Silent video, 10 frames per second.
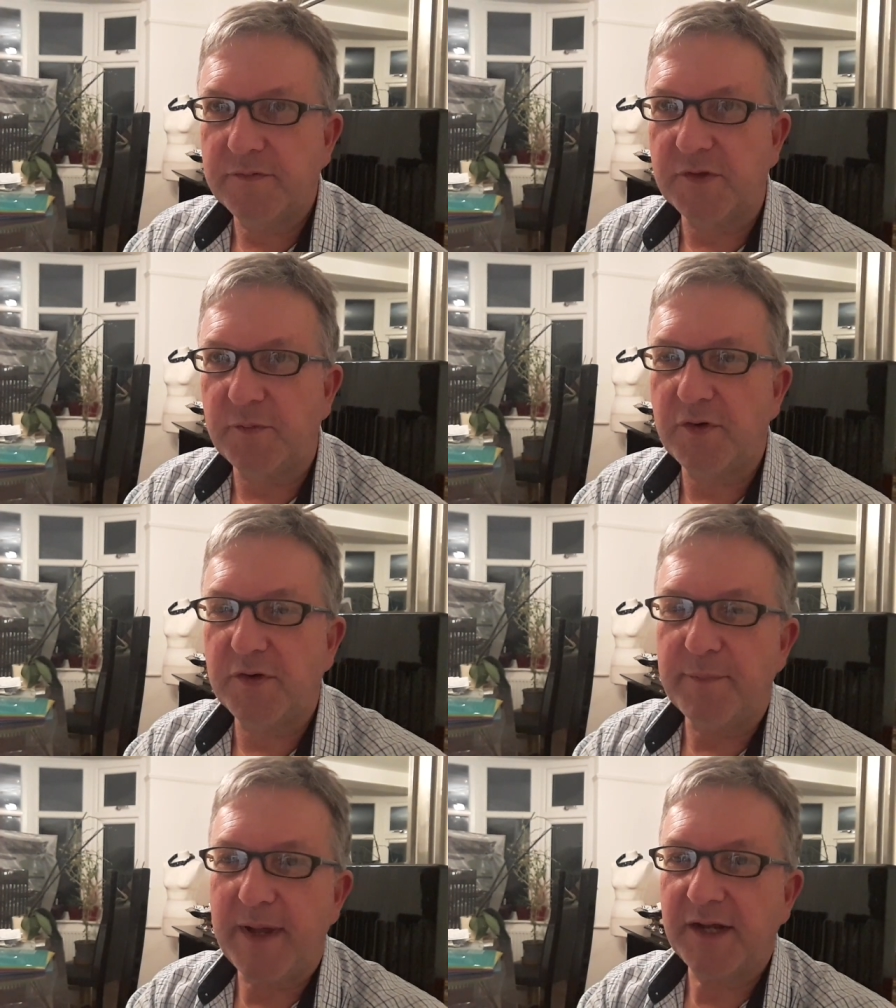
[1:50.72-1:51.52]
So
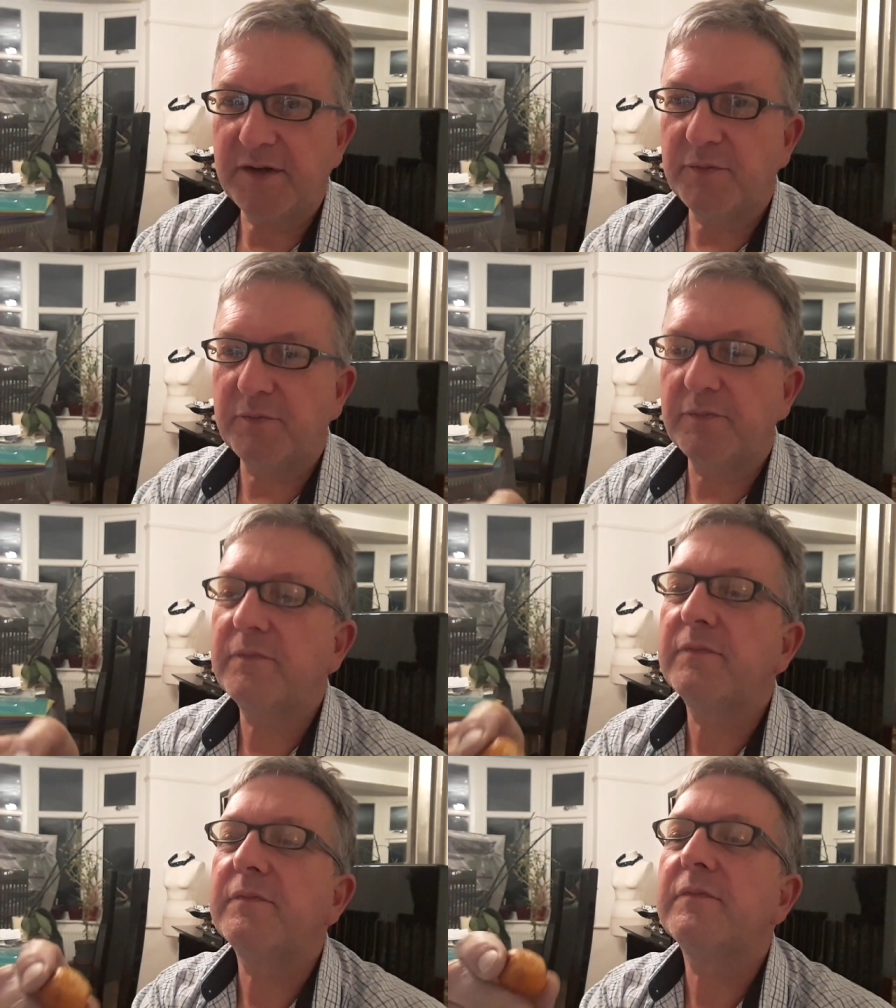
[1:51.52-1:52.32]
welcome back.
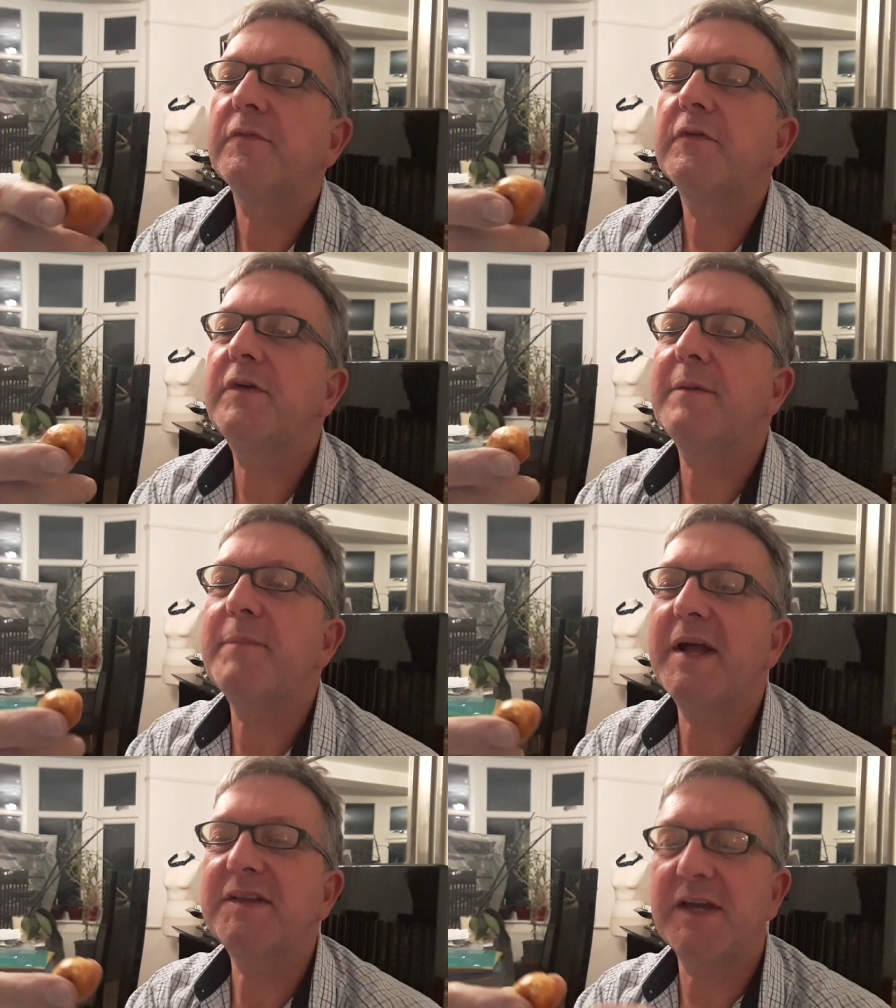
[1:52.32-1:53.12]
We've come
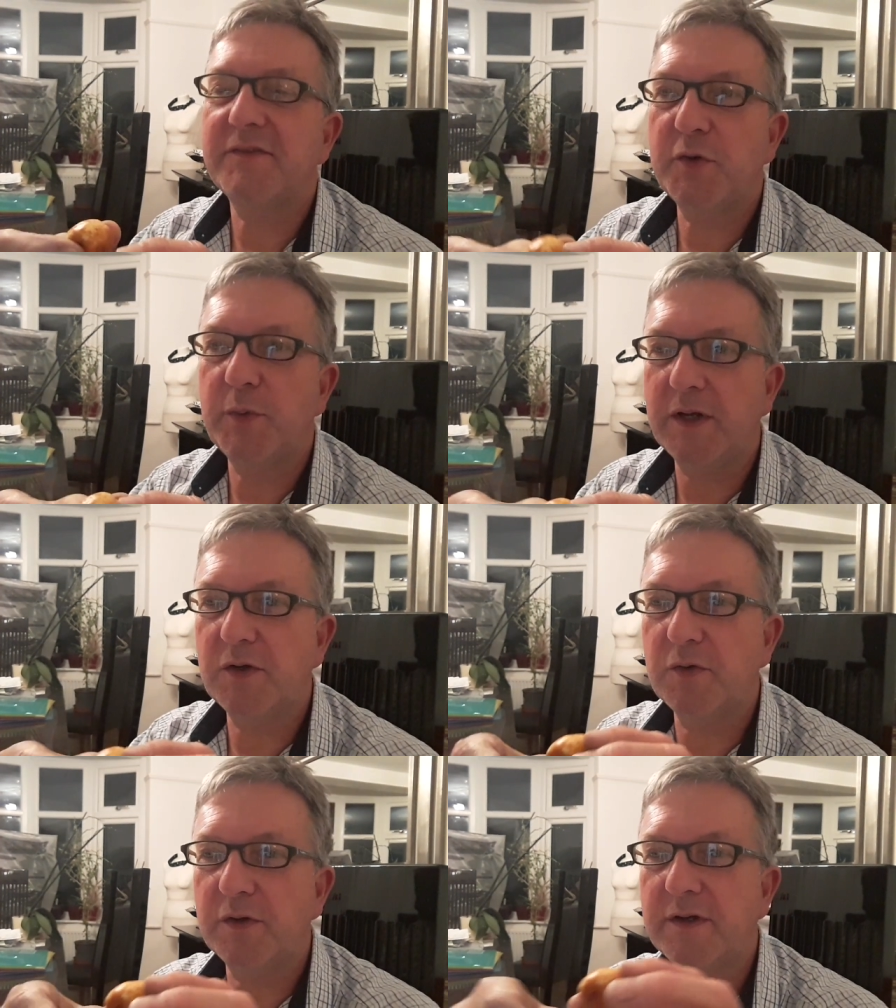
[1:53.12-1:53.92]
back to have a quick
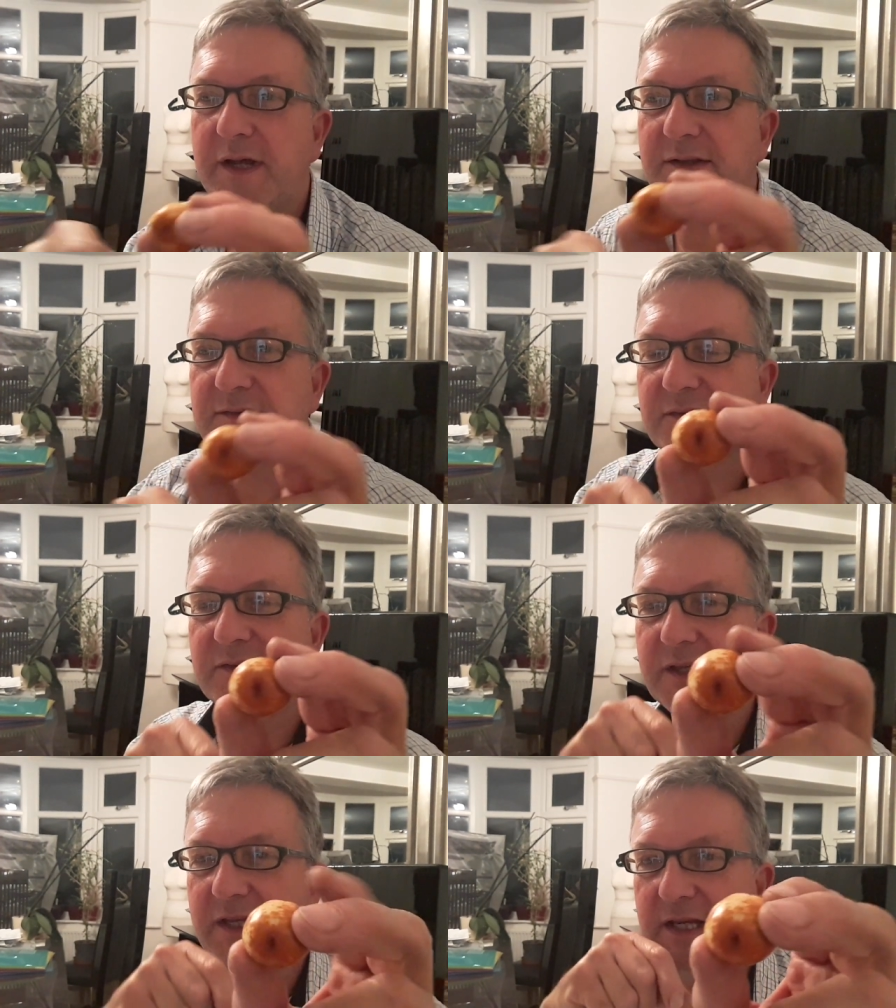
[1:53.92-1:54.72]
look at
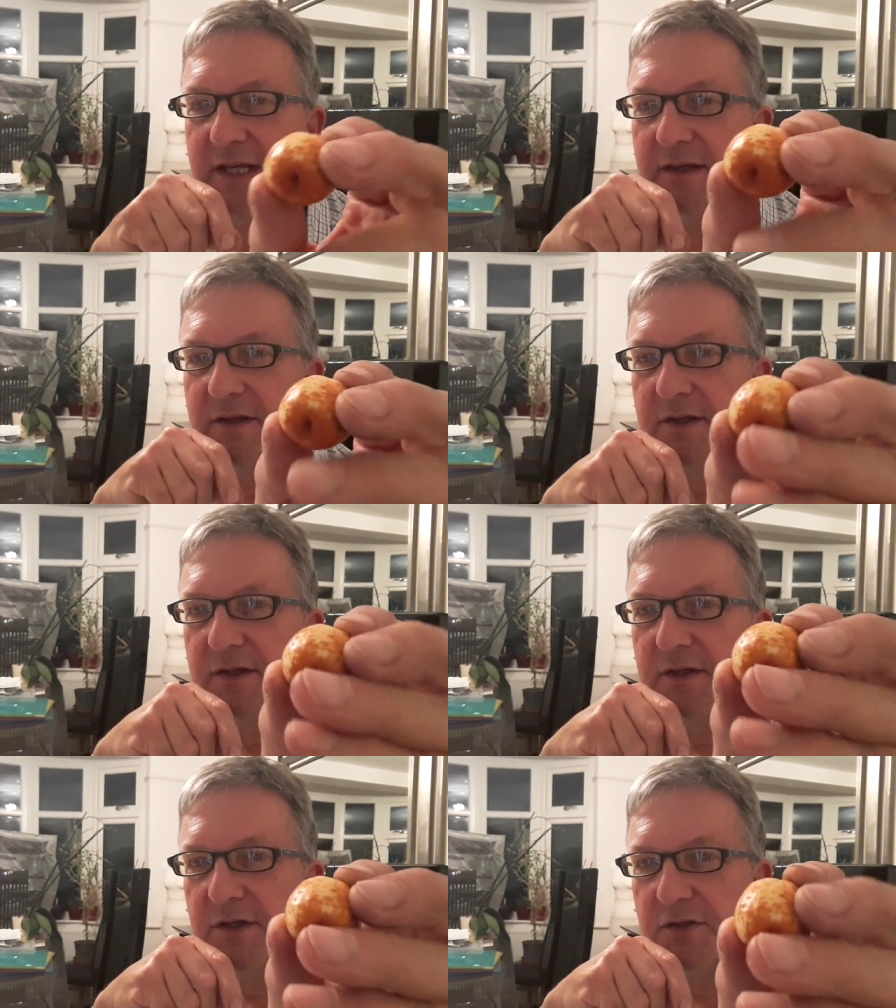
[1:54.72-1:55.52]
the
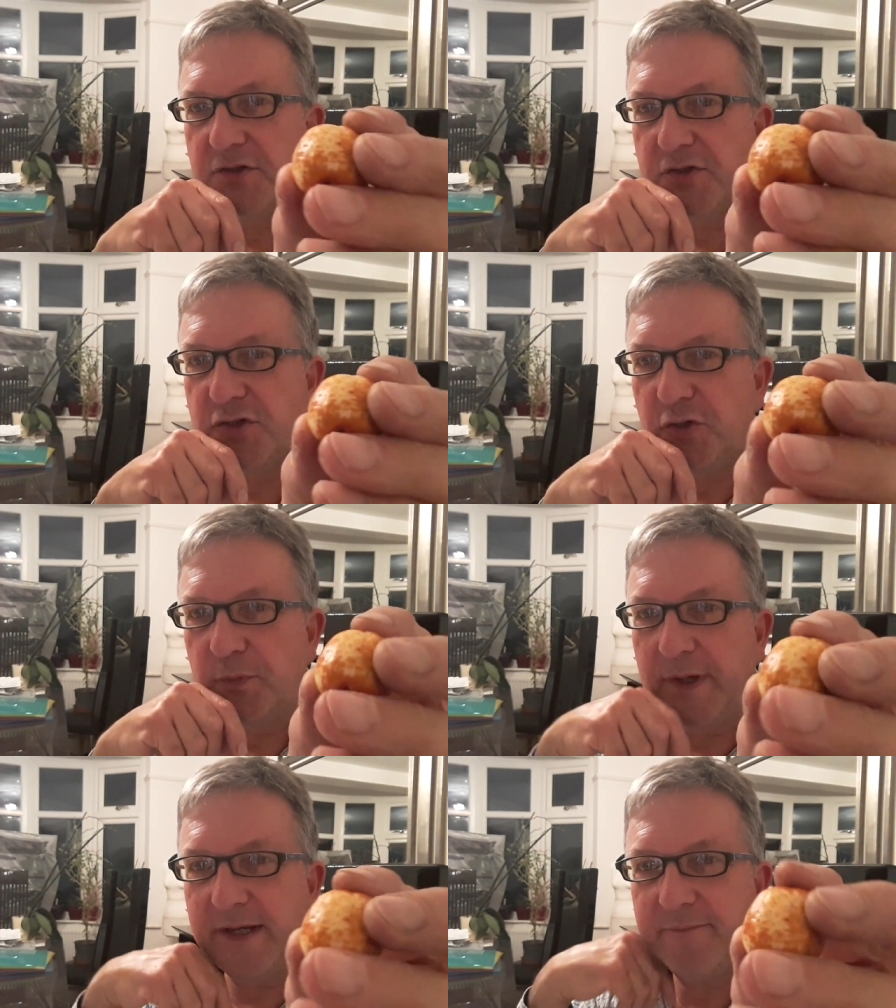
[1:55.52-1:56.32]

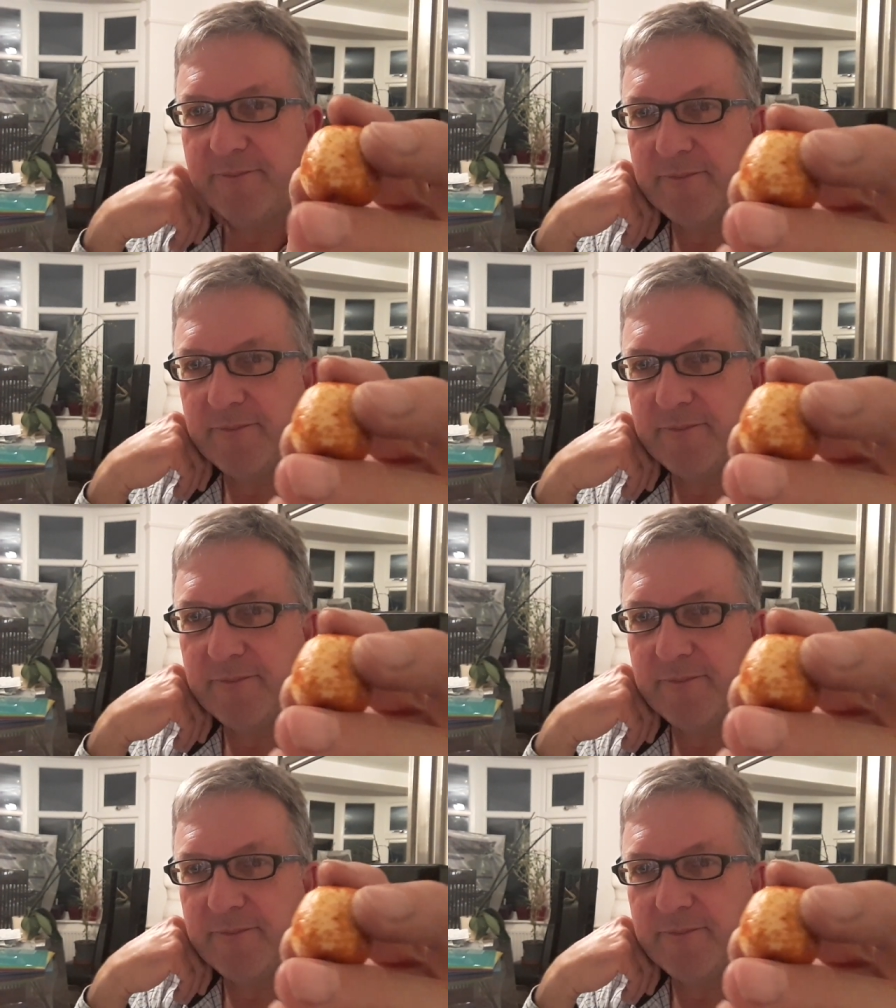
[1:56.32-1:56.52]
jujube.